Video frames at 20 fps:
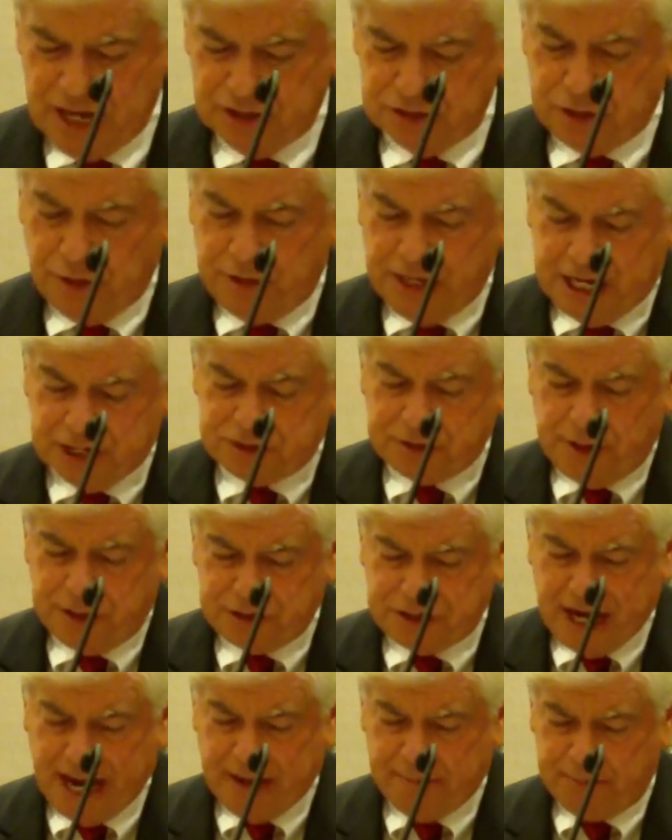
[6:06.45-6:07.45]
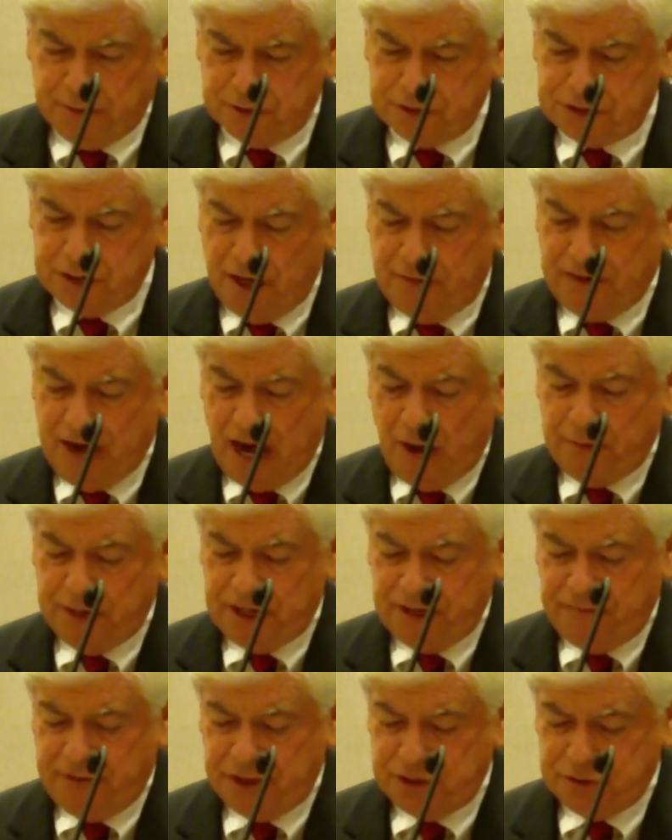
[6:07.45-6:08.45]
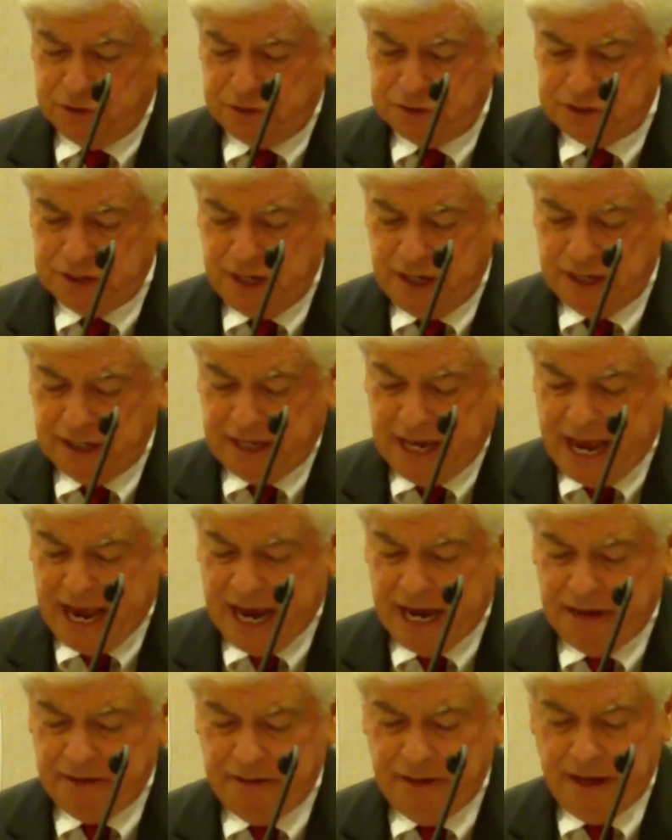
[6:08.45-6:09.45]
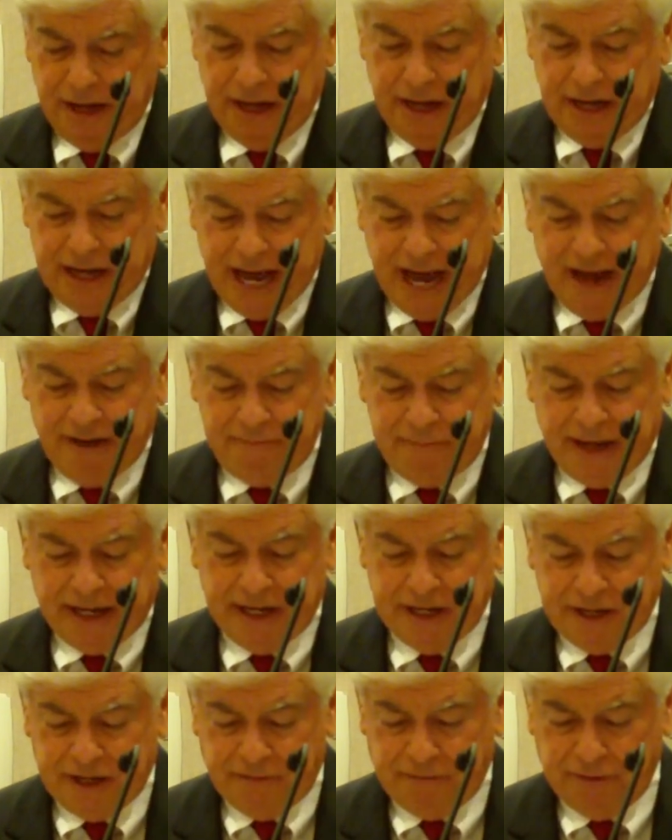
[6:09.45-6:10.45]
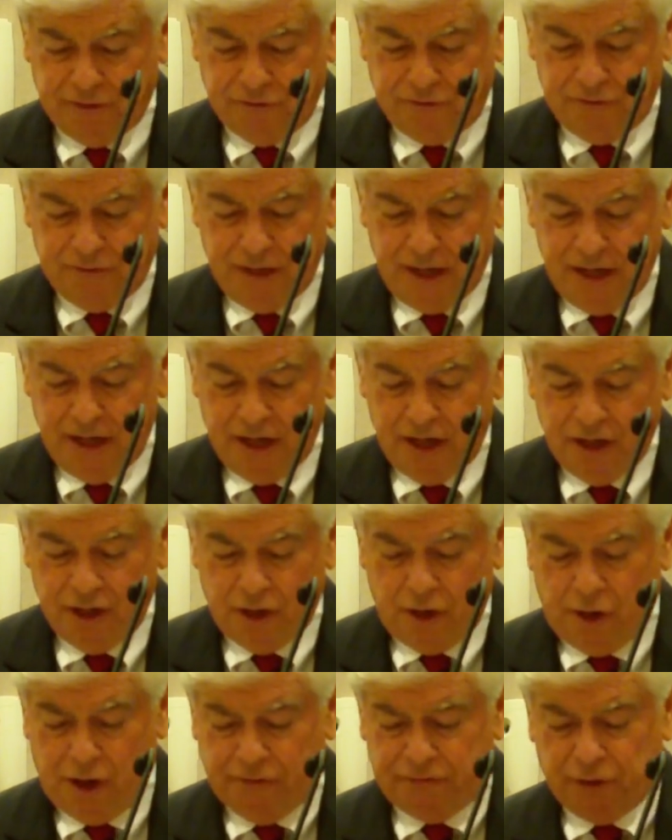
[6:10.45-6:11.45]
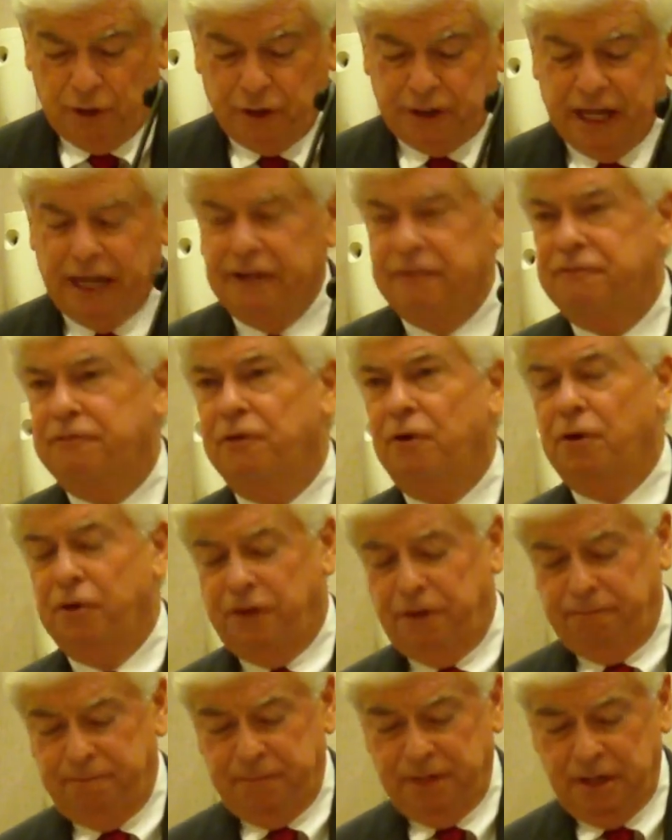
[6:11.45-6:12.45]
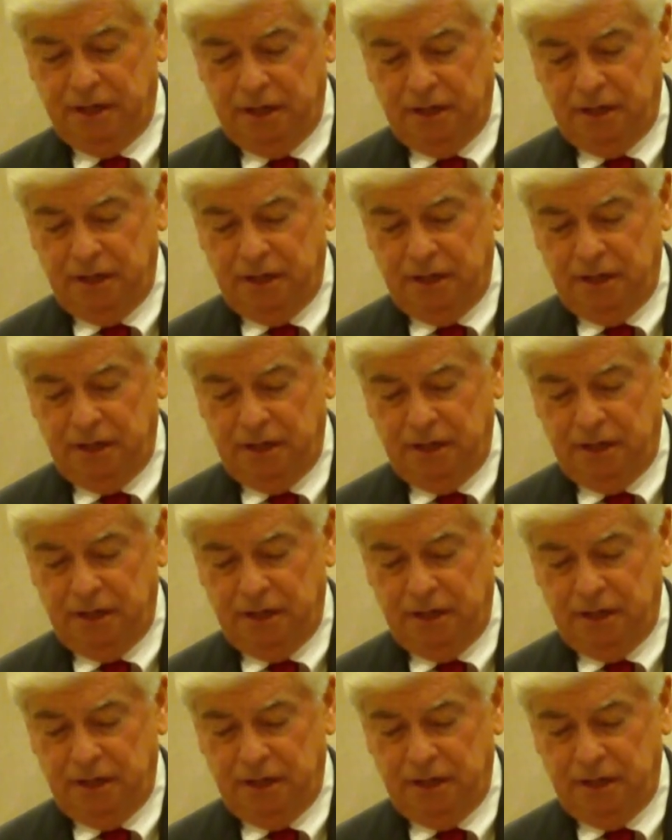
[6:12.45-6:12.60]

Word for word: So these are examples of how individuals can and have made a difference. You don't have to look any further